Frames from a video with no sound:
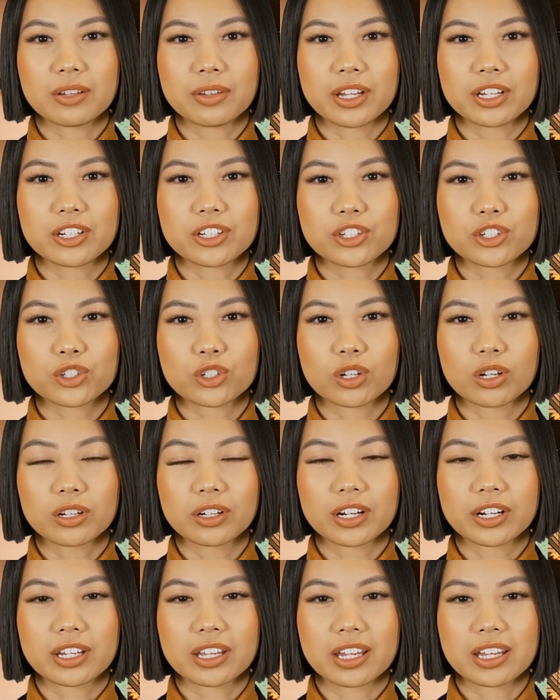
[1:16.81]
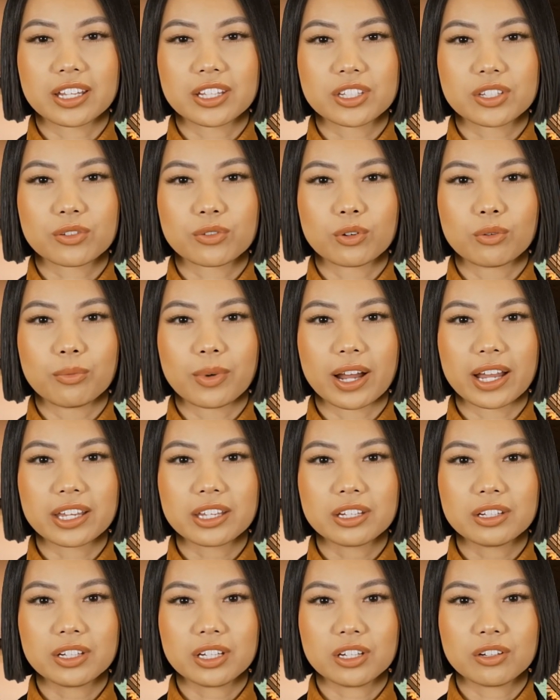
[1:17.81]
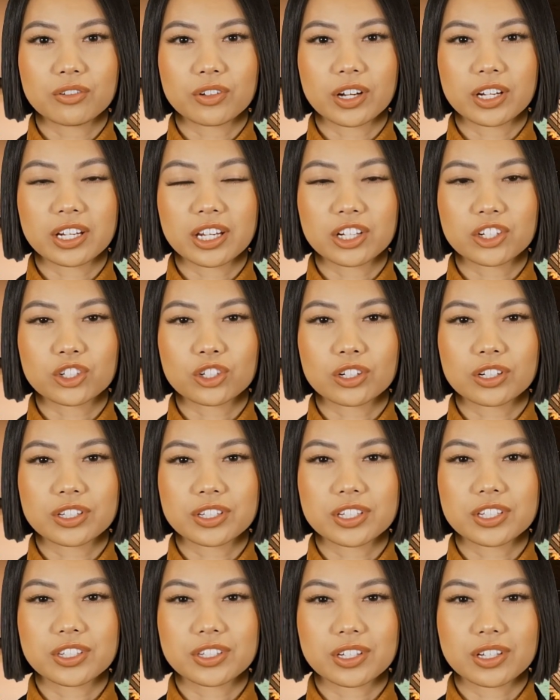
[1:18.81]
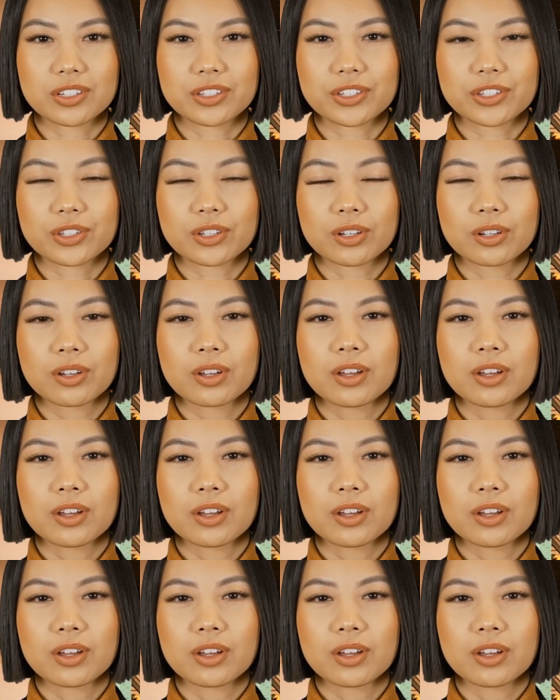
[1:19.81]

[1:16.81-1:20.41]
and make a stronger case for why you need financial assistance.